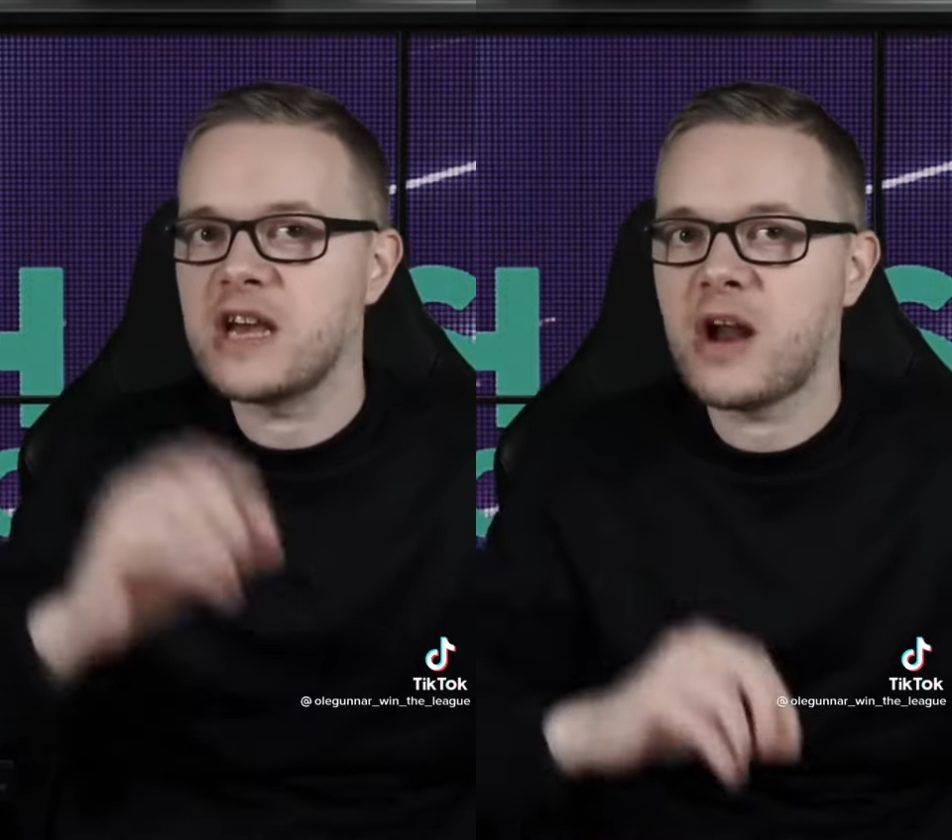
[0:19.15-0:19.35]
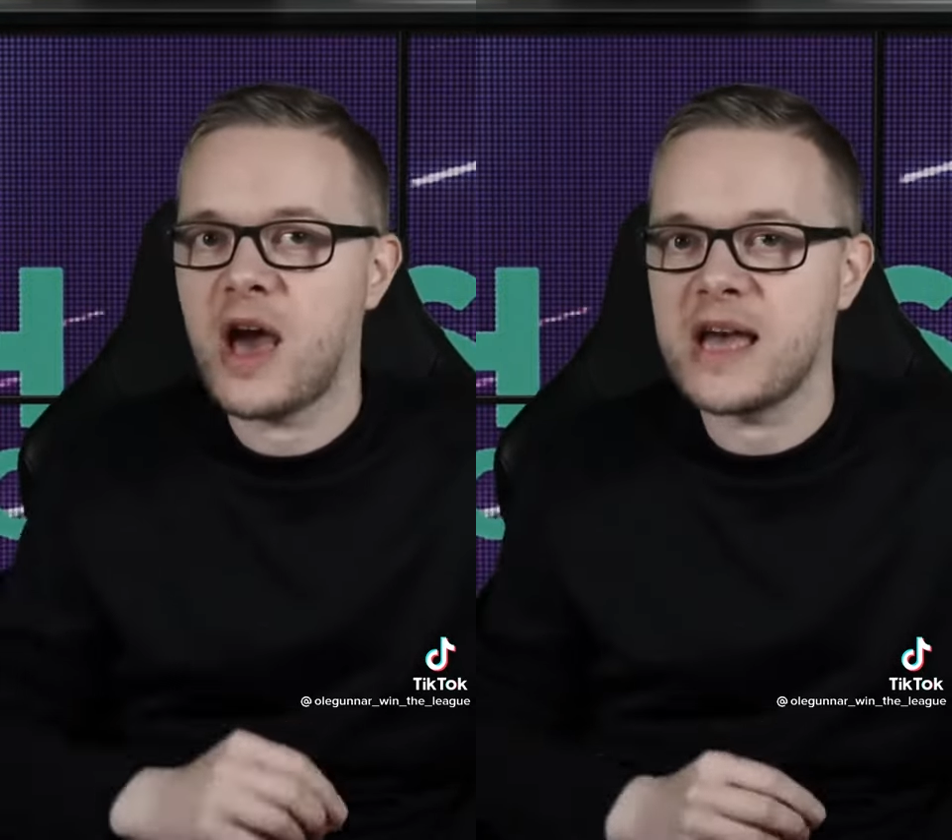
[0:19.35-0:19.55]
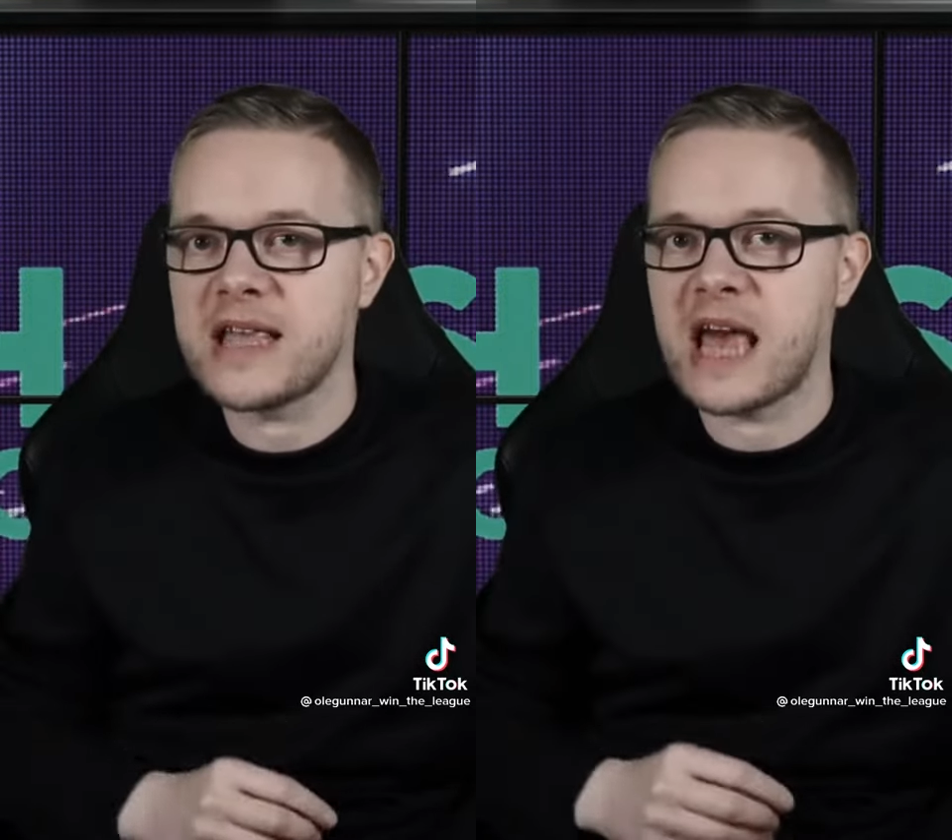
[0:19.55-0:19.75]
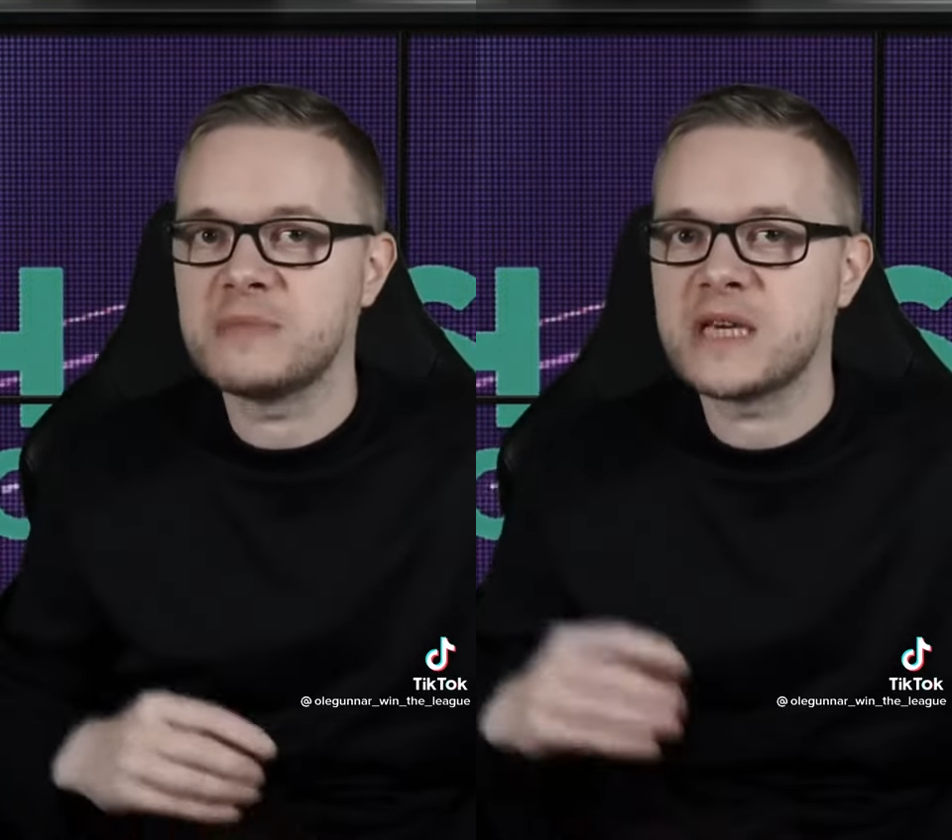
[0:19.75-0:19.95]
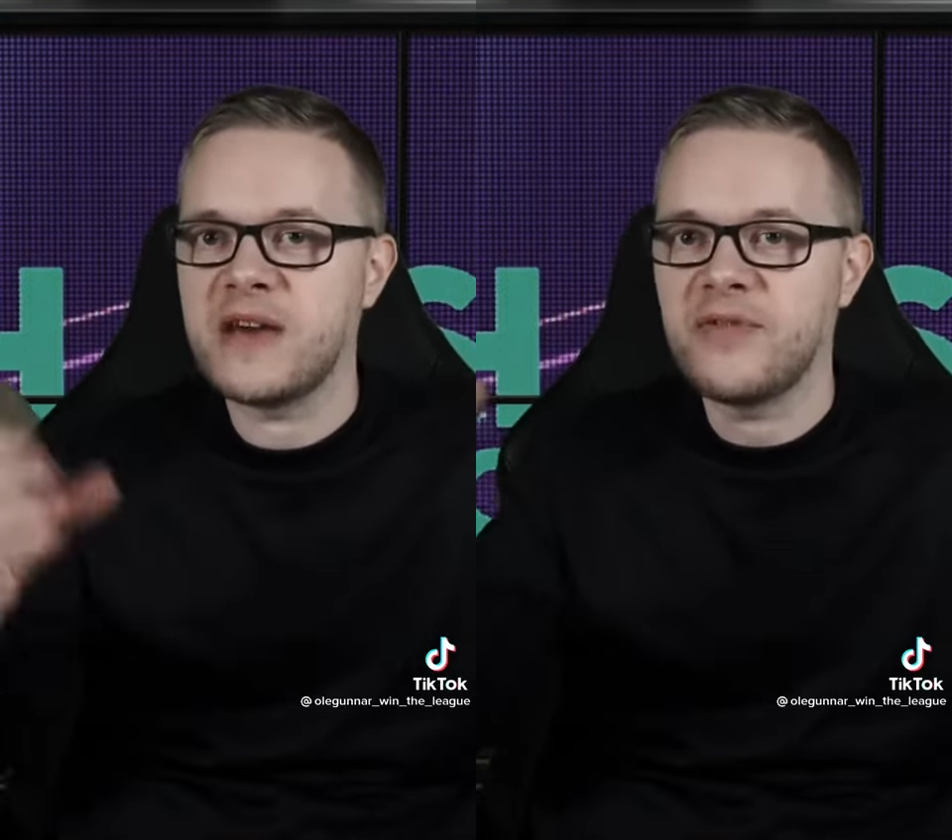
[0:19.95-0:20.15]
United game
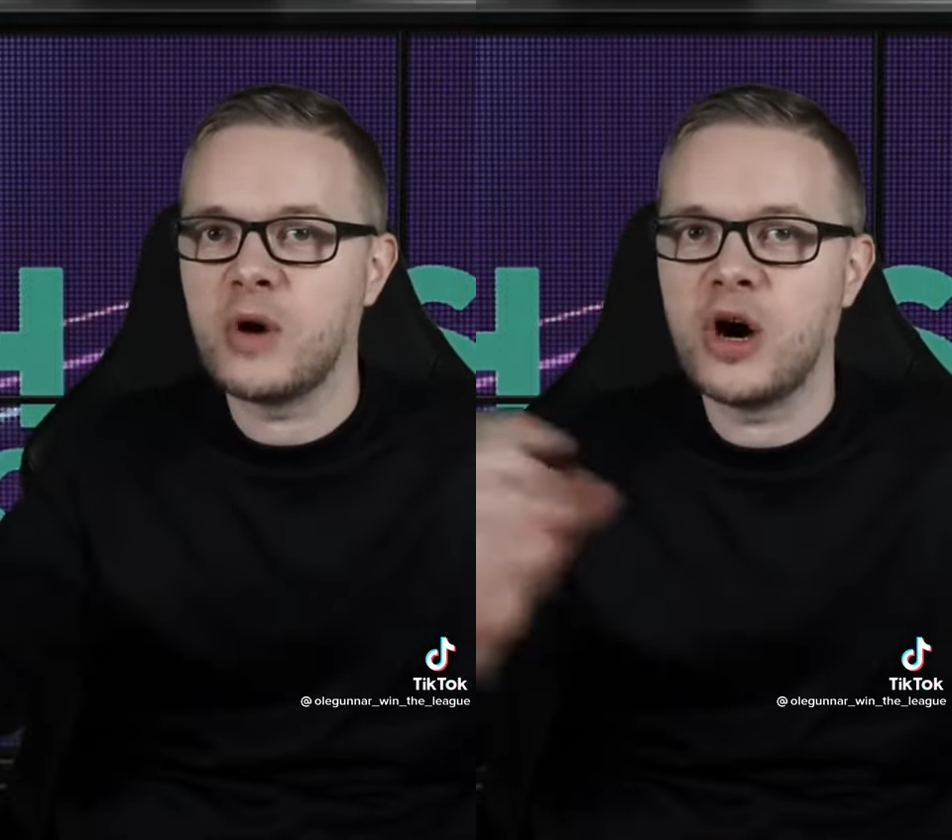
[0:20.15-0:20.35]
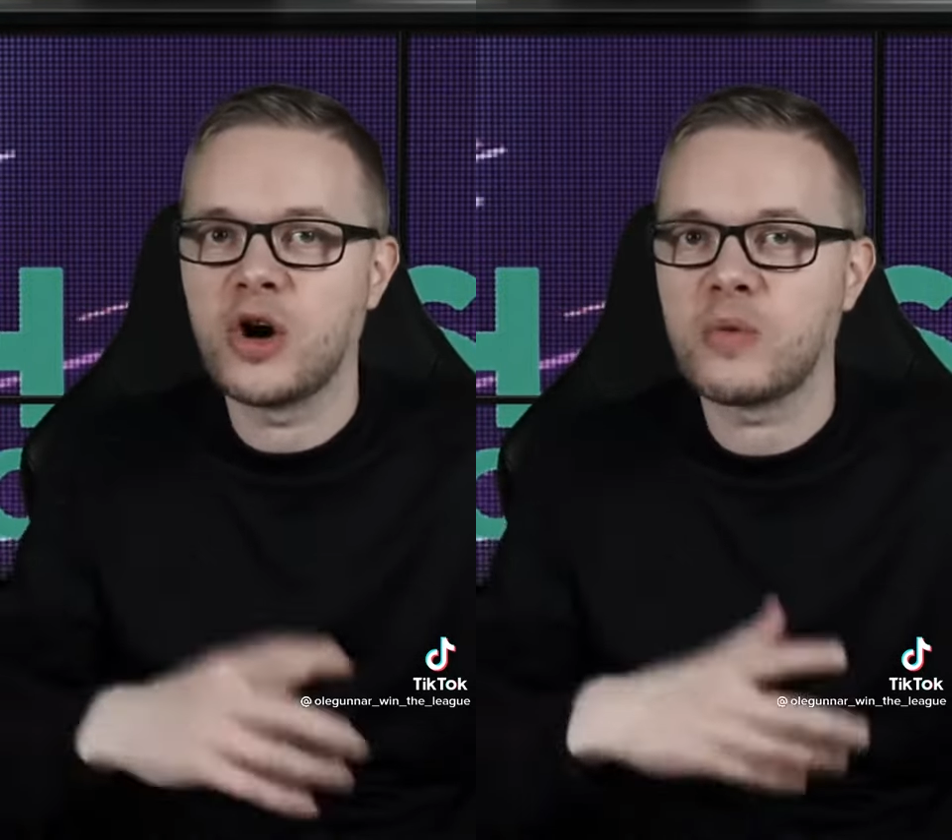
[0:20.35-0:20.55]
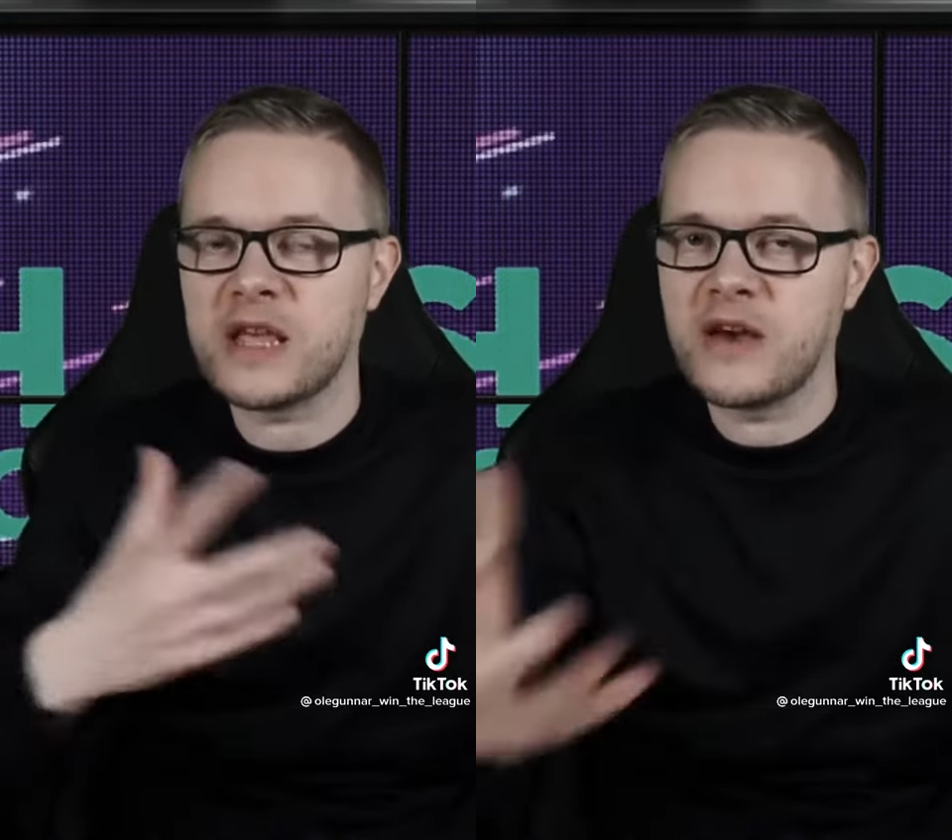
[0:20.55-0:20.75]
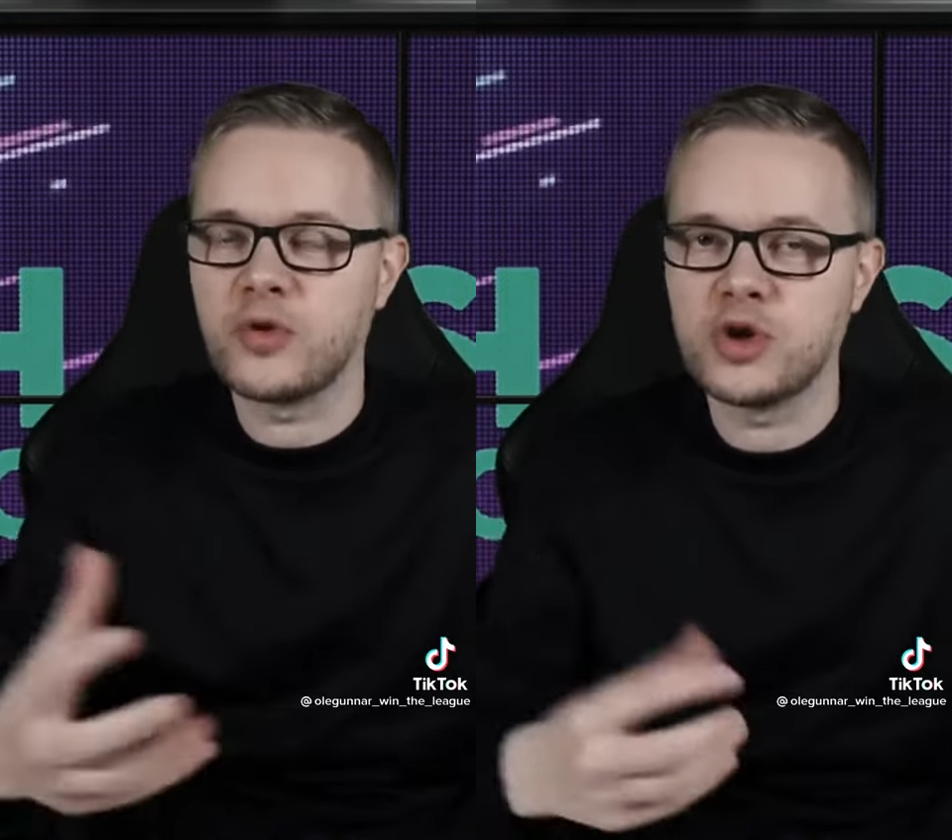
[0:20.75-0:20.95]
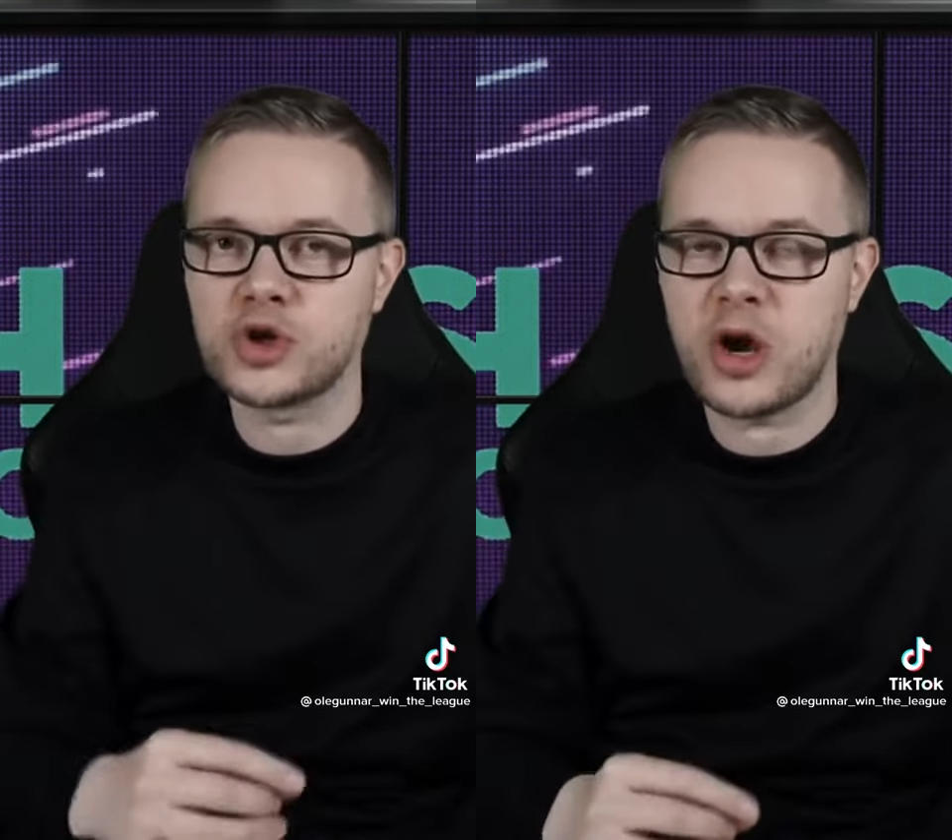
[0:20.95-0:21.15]
to give you a hug when you've
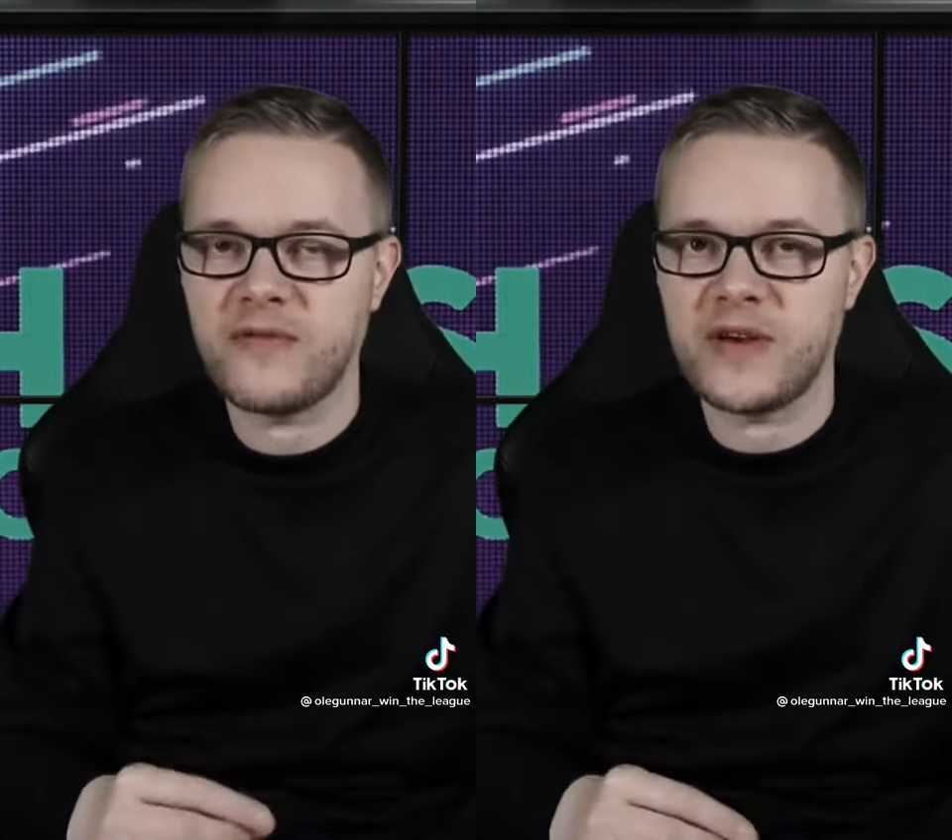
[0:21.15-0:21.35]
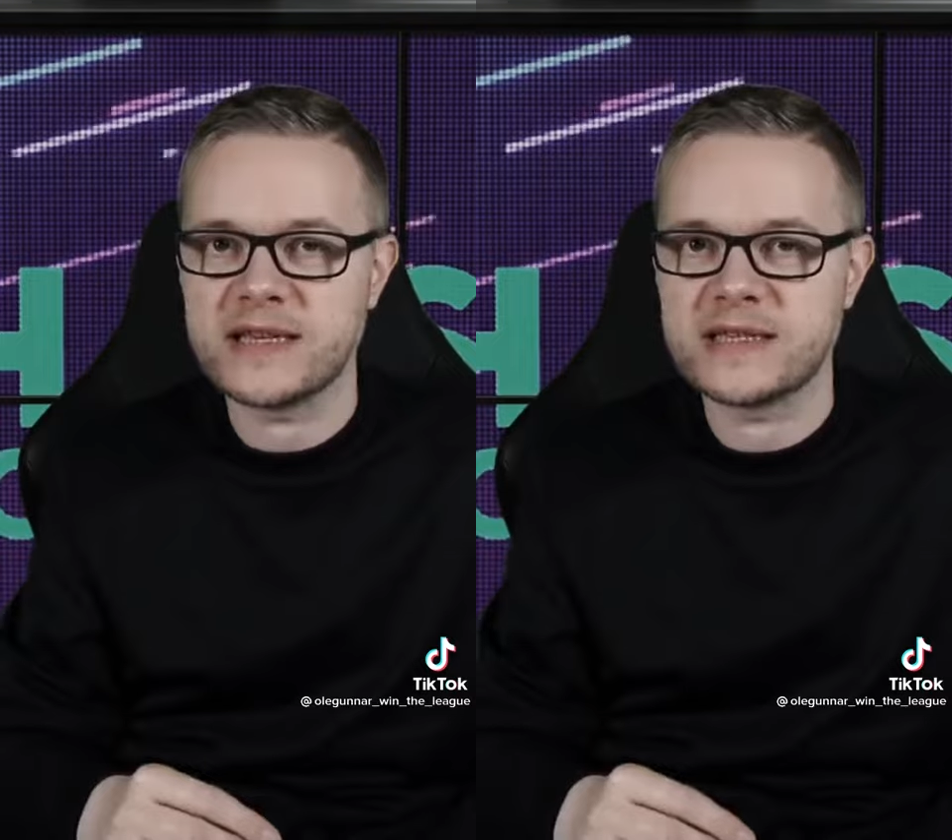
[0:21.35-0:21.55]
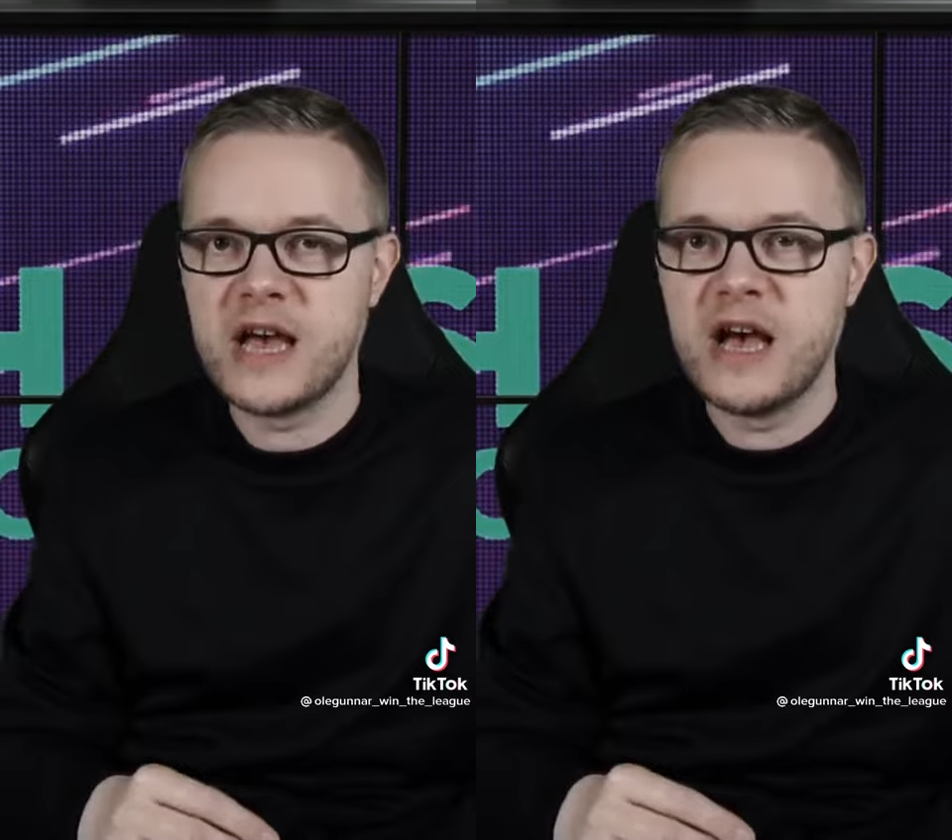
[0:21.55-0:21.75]
won trophies.